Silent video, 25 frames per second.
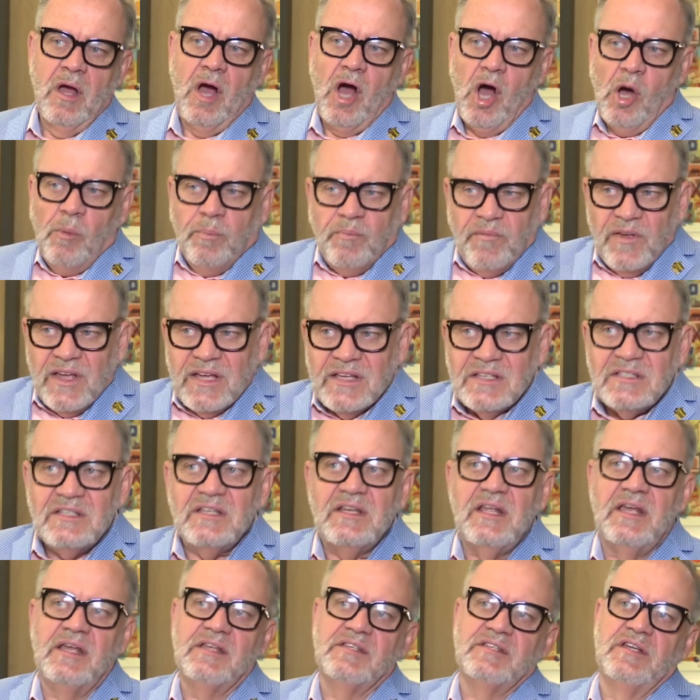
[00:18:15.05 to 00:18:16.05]

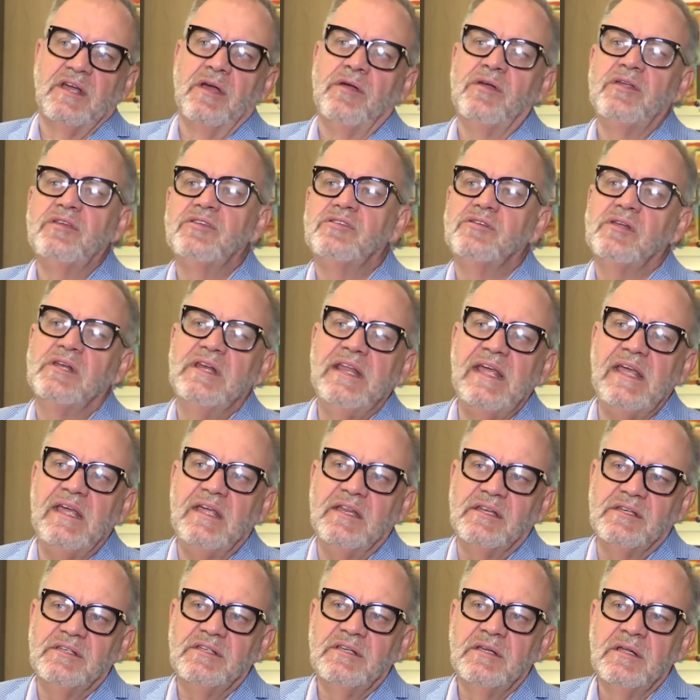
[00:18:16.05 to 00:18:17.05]
obviously is going to
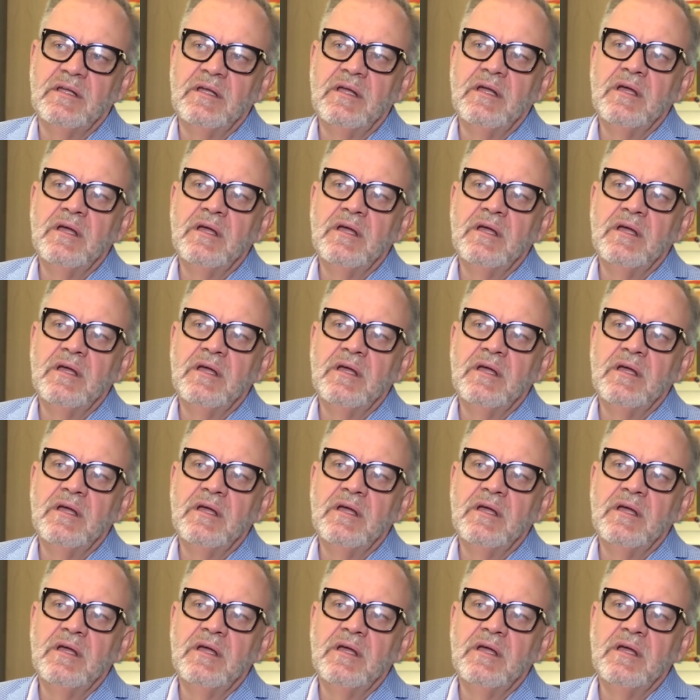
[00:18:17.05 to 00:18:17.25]
lead